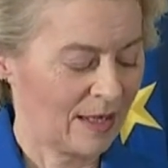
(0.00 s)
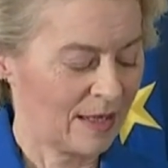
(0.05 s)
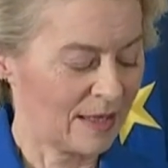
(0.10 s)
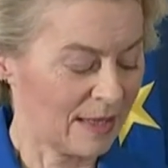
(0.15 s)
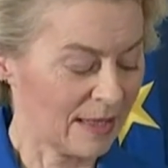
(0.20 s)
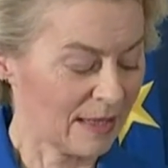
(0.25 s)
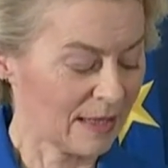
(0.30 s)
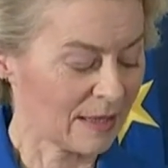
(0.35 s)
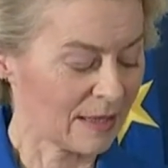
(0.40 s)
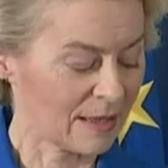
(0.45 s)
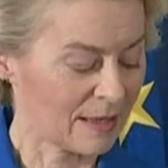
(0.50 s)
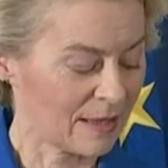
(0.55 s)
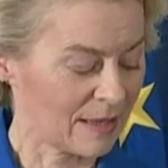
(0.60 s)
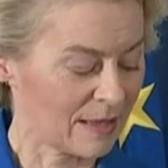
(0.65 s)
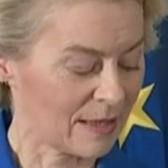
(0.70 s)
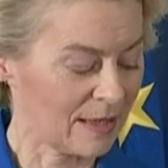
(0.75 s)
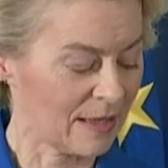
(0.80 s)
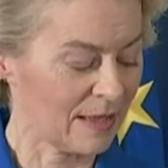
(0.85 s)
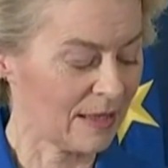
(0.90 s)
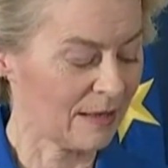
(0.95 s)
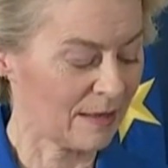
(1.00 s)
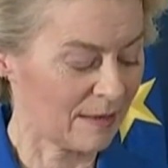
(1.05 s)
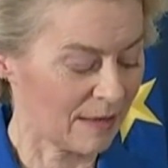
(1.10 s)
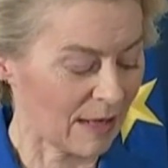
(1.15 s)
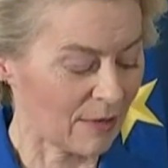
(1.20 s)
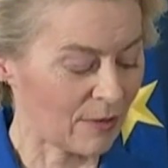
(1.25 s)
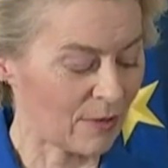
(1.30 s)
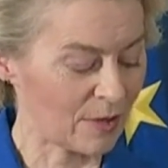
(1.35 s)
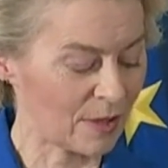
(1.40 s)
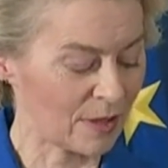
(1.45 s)

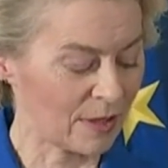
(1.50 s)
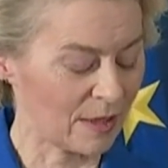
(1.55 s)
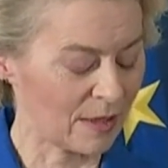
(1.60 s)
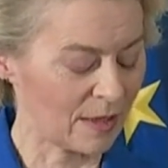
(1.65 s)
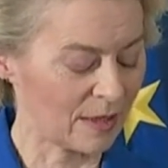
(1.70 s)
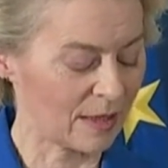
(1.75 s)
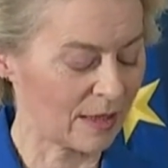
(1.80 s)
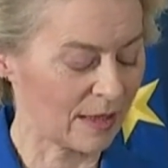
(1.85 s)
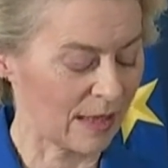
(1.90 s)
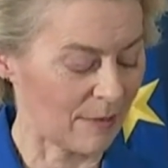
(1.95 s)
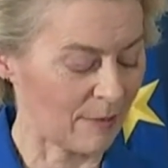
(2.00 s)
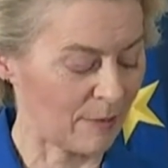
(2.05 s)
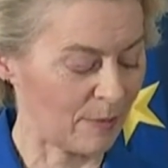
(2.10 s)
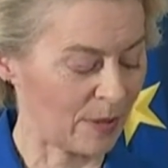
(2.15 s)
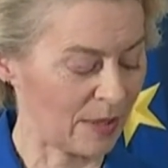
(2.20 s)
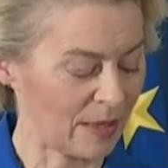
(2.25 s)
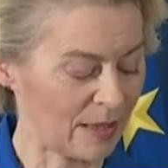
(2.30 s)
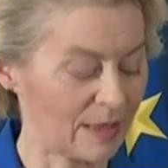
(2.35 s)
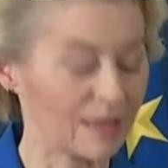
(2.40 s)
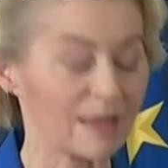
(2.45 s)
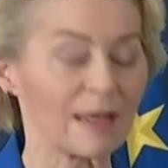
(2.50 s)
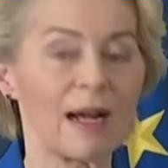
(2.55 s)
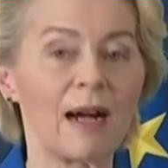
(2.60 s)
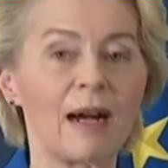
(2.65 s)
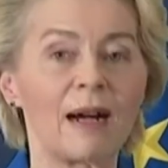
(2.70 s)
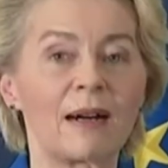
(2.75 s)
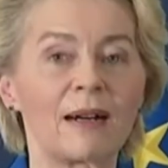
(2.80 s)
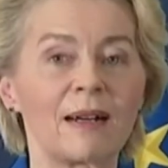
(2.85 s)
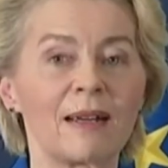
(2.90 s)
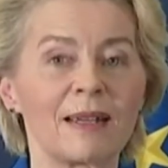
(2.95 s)
60,000 companies
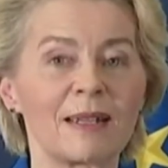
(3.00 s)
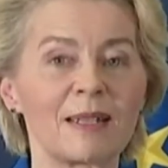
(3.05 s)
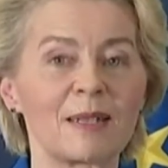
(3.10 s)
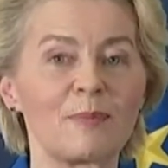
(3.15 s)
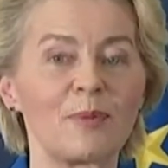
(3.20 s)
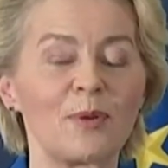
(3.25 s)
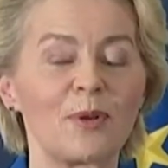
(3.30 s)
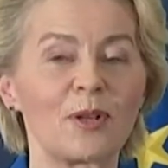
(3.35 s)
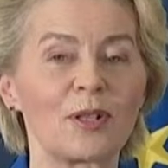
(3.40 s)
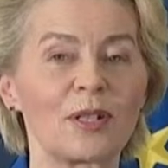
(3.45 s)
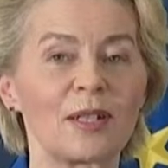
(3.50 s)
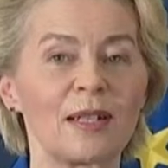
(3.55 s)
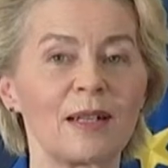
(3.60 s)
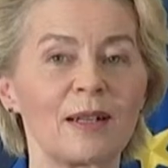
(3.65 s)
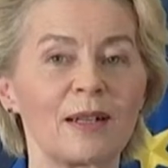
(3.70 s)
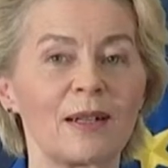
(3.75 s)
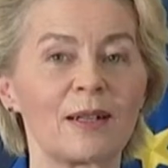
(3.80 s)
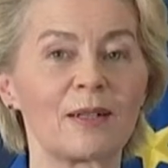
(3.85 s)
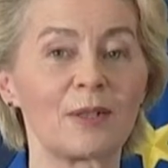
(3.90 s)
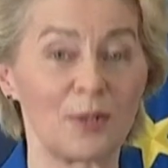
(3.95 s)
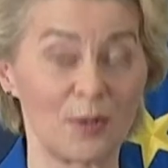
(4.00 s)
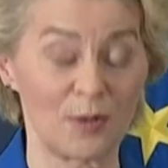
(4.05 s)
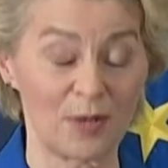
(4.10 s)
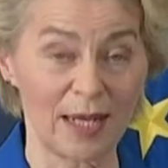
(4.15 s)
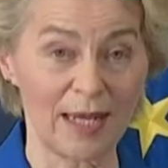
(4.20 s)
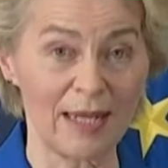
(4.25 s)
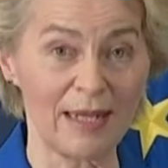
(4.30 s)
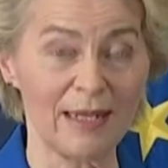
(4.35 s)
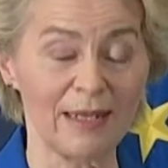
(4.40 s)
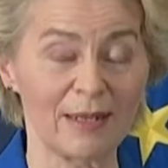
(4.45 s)
are exporting
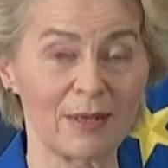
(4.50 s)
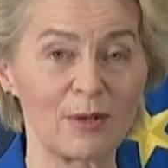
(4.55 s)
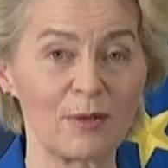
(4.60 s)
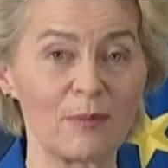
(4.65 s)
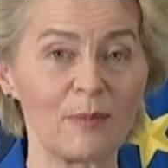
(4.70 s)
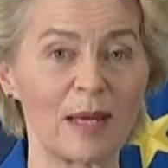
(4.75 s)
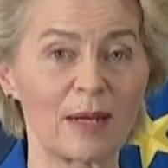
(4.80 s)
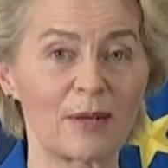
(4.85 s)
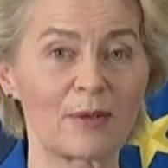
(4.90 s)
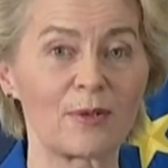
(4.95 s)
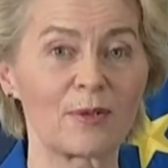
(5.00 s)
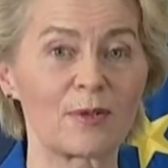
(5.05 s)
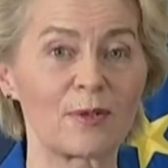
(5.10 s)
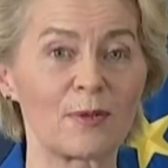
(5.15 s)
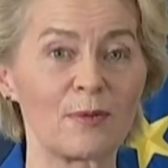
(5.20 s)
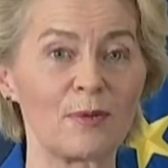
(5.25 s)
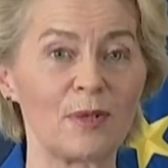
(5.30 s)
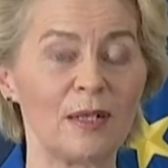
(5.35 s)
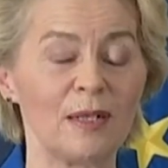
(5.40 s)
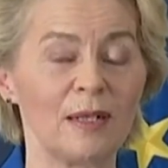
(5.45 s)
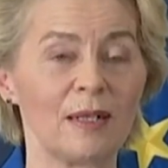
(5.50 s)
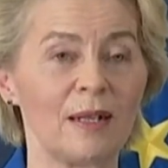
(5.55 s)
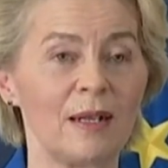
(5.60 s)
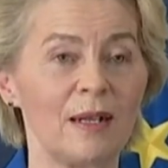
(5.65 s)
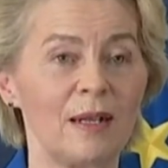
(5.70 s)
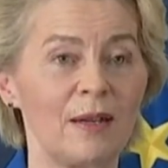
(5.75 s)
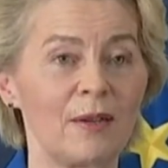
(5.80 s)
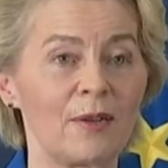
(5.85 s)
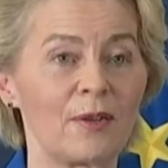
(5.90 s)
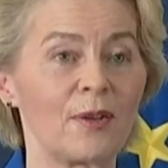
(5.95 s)
today to Mercosur,
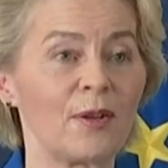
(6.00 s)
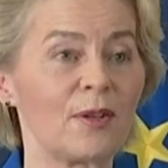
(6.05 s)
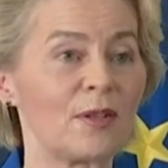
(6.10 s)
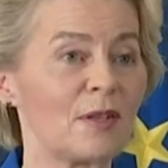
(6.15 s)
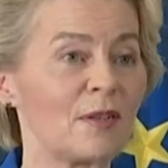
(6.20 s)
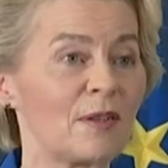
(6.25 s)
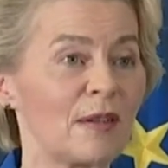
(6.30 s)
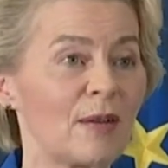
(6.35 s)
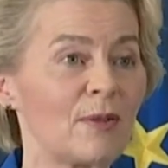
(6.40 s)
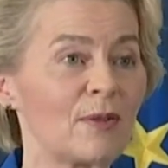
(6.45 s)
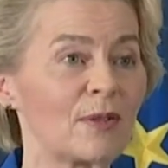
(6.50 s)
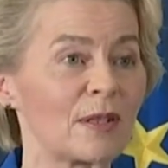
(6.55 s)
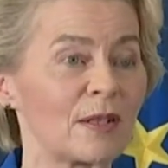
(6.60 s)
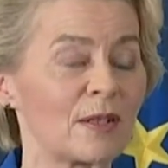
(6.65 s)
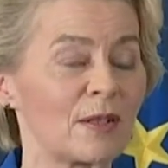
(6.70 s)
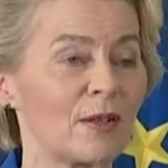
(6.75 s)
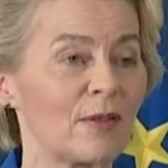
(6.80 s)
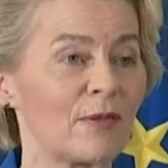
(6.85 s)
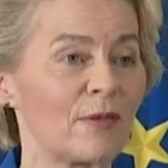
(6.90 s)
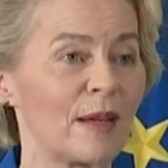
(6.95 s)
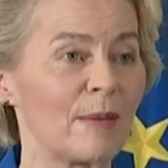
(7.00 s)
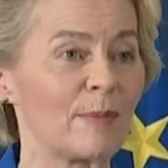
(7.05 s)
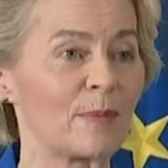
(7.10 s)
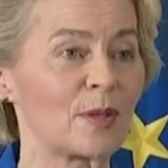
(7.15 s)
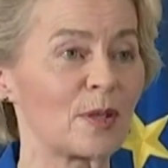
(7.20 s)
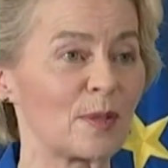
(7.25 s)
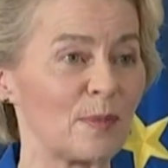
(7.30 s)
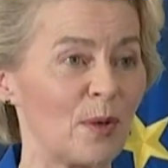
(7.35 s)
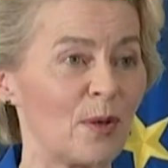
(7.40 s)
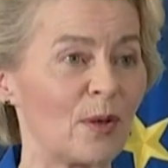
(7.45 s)
30,000 of
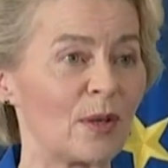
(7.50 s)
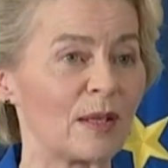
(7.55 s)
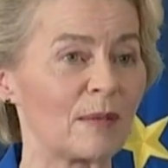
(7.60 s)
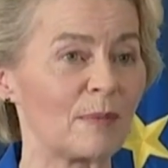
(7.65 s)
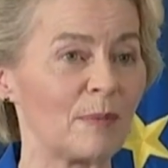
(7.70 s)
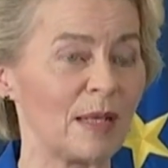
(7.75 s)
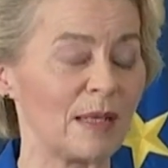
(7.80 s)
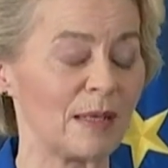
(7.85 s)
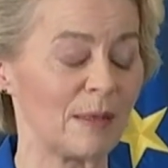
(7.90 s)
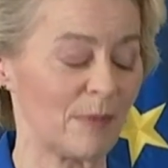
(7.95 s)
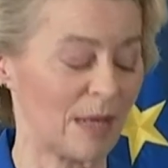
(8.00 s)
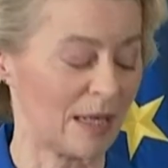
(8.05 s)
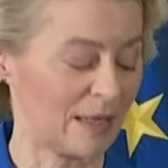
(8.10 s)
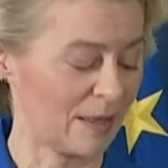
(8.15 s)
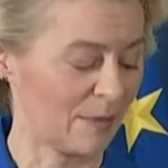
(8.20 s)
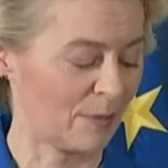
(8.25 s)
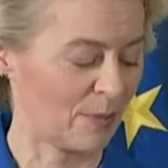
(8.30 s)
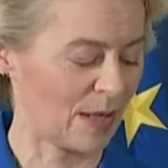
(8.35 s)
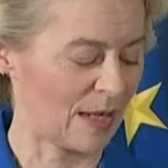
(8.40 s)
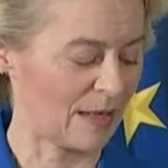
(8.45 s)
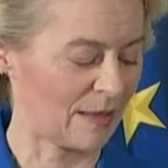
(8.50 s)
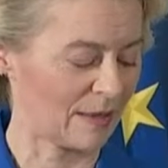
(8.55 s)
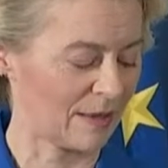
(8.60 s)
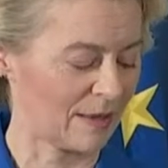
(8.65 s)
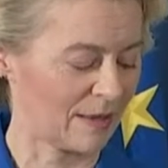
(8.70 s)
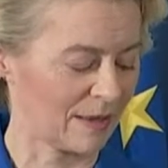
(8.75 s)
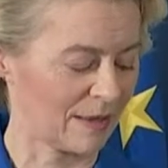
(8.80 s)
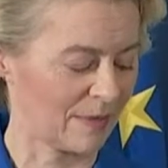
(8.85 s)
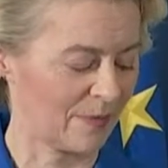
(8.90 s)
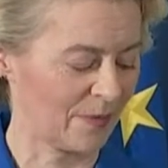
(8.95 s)
them small and medium
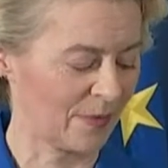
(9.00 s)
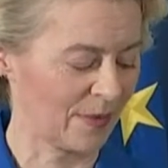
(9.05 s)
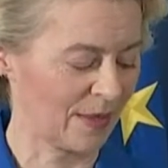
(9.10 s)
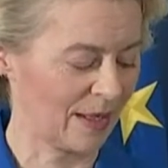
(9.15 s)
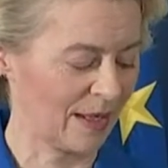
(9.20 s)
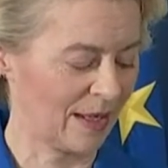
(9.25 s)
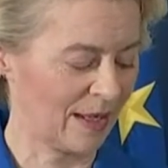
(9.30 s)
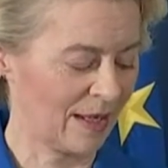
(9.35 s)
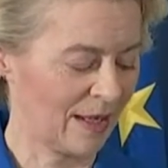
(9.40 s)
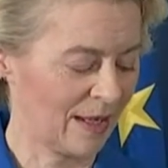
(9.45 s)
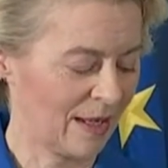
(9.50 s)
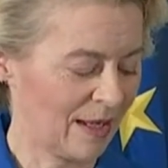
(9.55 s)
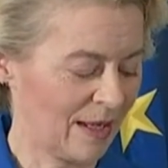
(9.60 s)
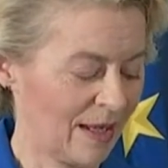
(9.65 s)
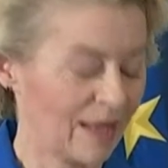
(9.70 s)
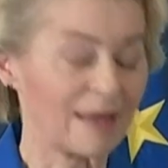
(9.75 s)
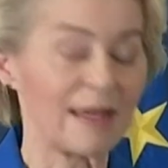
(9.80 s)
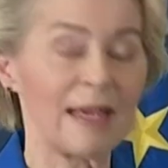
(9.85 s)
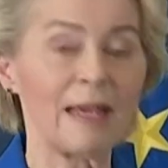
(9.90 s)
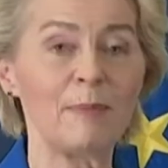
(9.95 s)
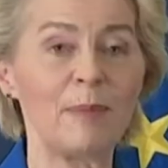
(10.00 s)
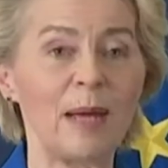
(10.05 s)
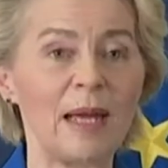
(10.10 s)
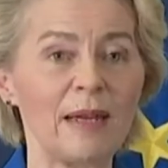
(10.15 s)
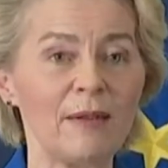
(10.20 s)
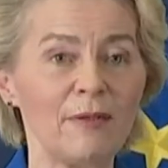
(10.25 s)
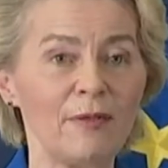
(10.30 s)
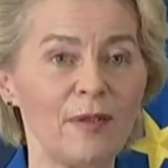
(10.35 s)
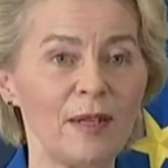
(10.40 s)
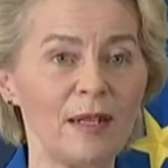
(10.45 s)
enterprises. They
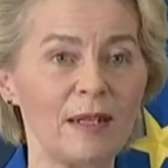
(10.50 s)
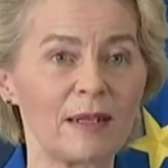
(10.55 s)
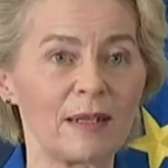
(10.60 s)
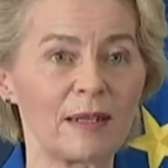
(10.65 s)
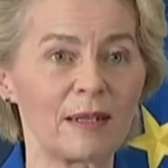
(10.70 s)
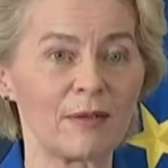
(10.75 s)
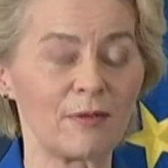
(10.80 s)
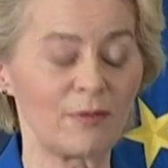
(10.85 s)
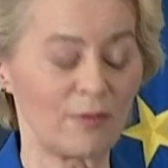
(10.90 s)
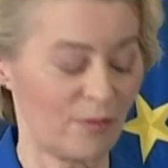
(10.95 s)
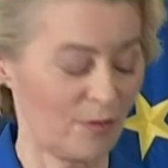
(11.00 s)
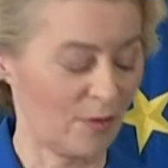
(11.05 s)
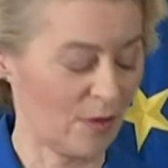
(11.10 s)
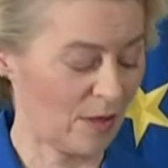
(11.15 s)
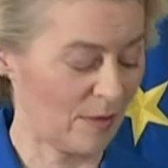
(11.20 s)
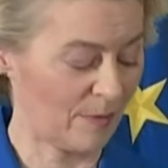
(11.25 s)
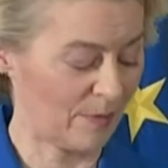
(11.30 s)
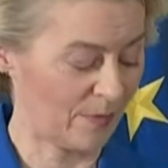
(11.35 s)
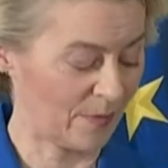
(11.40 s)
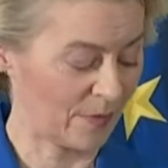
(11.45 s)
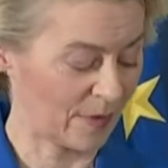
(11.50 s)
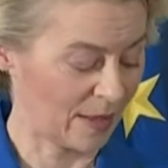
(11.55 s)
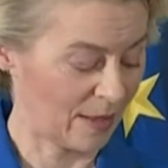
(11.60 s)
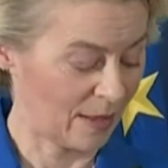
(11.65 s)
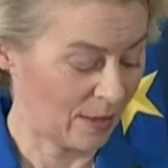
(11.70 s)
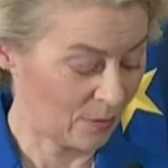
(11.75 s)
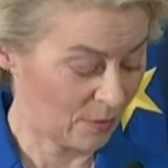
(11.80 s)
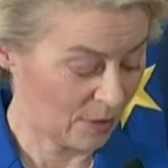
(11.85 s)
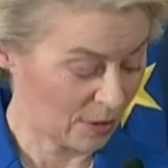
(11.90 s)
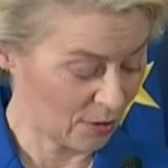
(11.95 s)
benefit from
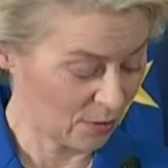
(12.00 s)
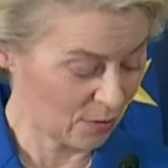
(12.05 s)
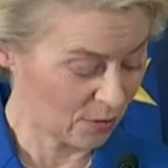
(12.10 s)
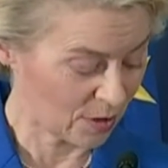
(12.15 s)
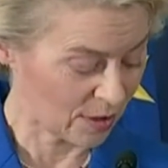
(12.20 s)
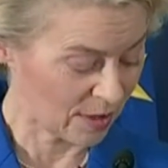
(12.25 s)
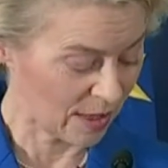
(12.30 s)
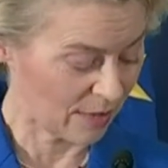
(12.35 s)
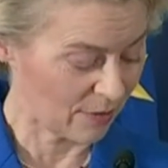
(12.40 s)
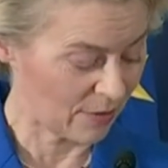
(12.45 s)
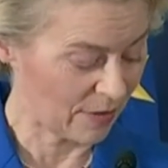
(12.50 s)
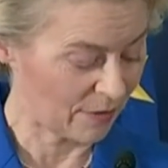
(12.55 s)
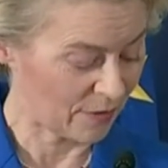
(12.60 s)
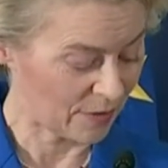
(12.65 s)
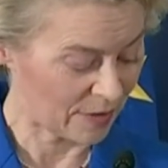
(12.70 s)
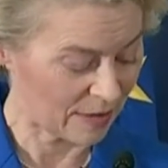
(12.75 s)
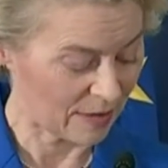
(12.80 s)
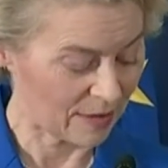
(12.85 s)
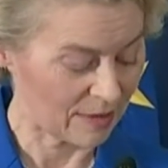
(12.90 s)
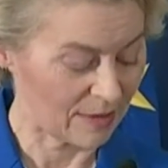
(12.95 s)
reduced tariffs,